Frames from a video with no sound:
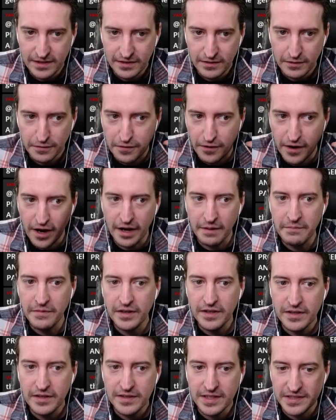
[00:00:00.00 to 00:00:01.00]
from
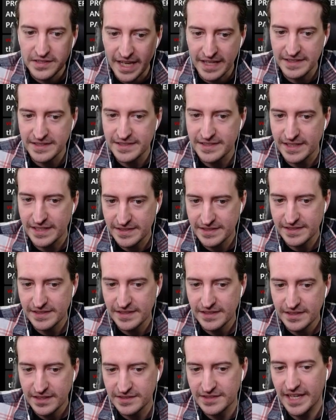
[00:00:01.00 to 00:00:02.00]
the census
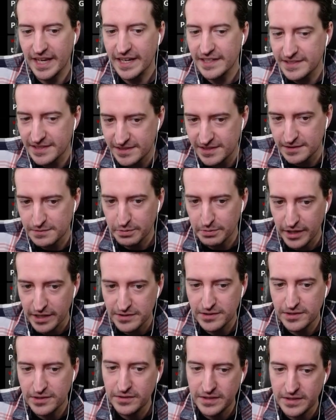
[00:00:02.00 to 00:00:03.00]
because Texas is
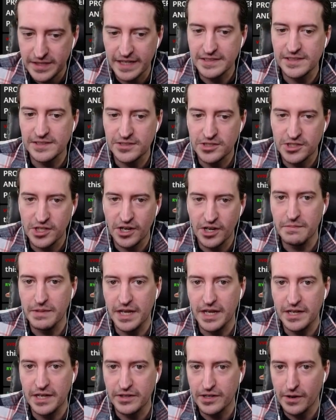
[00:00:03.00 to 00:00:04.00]
+2. Texas
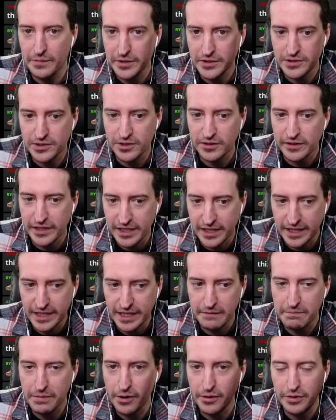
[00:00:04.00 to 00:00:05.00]
gerrymandering almost certainly going to get
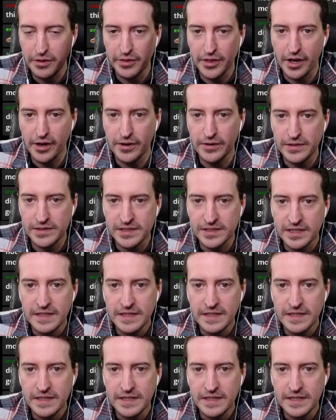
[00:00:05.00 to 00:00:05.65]
both of those.